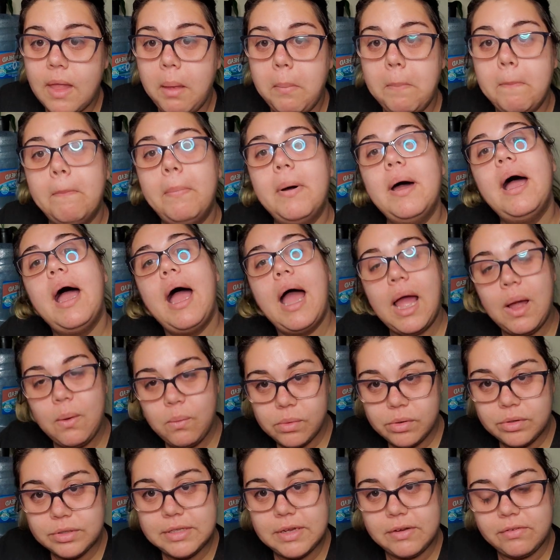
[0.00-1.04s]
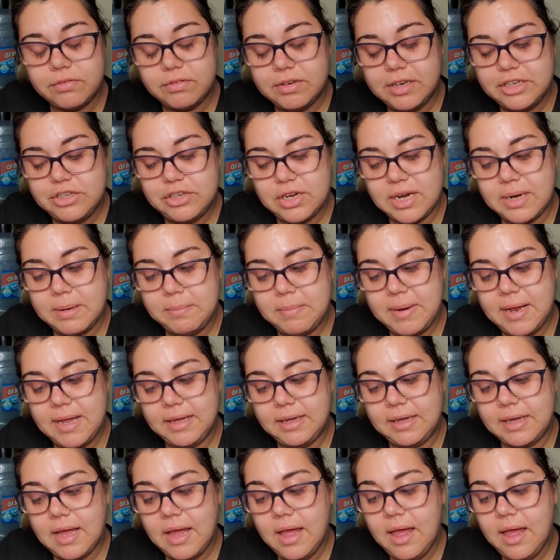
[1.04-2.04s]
I will definitely try to make